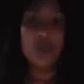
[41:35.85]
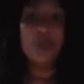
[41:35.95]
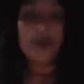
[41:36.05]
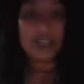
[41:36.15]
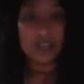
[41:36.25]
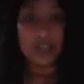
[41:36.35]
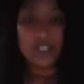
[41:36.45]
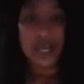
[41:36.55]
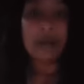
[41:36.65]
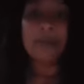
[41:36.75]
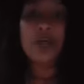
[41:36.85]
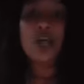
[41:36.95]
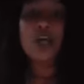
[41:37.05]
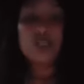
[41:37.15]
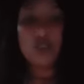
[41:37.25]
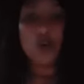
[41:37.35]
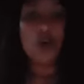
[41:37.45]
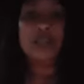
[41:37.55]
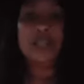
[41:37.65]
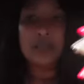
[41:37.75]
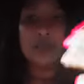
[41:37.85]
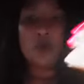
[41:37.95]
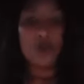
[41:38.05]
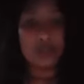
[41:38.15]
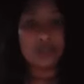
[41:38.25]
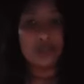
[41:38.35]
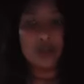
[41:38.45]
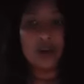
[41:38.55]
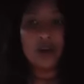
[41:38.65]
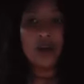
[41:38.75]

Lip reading: part of her job, to call the corner store